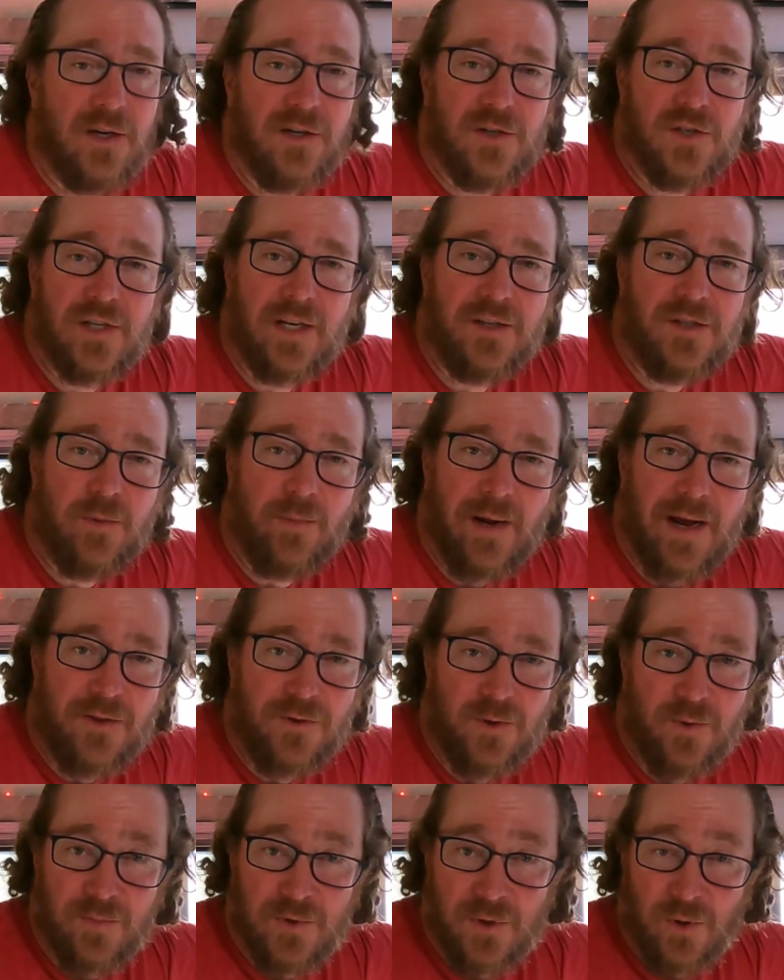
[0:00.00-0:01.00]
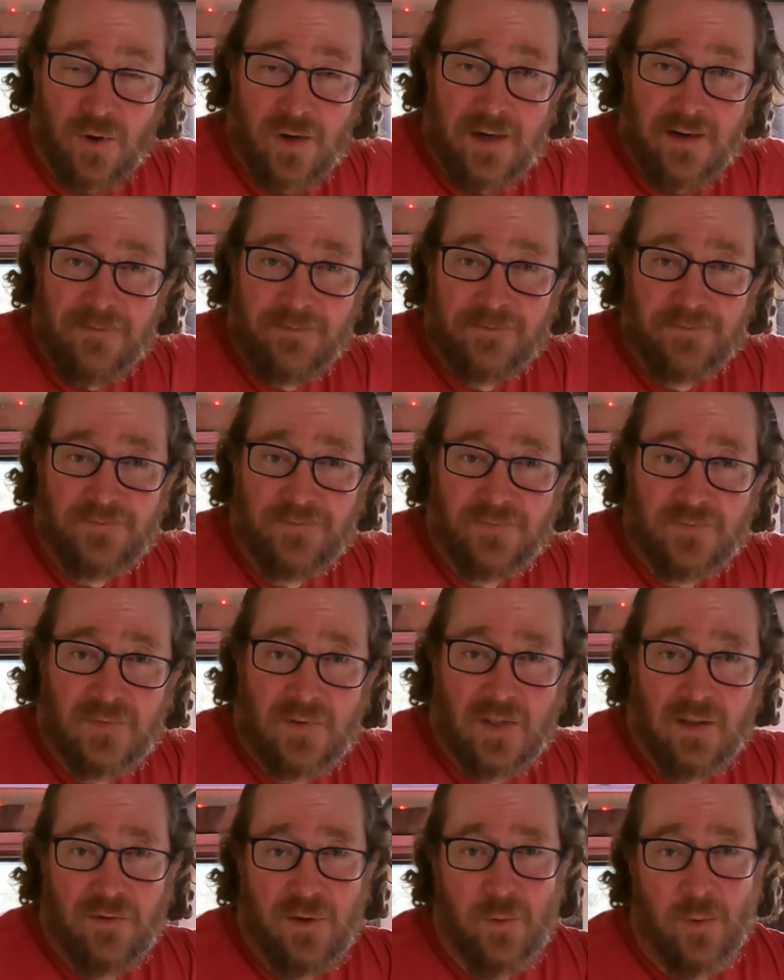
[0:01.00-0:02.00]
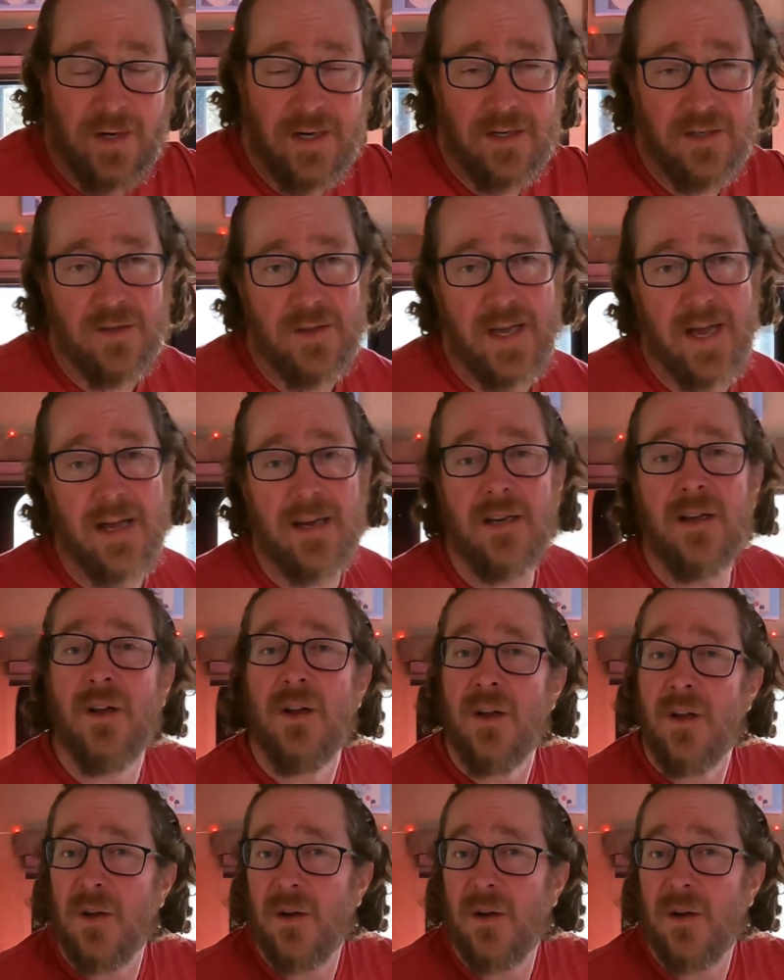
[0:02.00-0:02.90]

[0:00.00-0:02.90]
You can shut your bathroom door if you want to do that.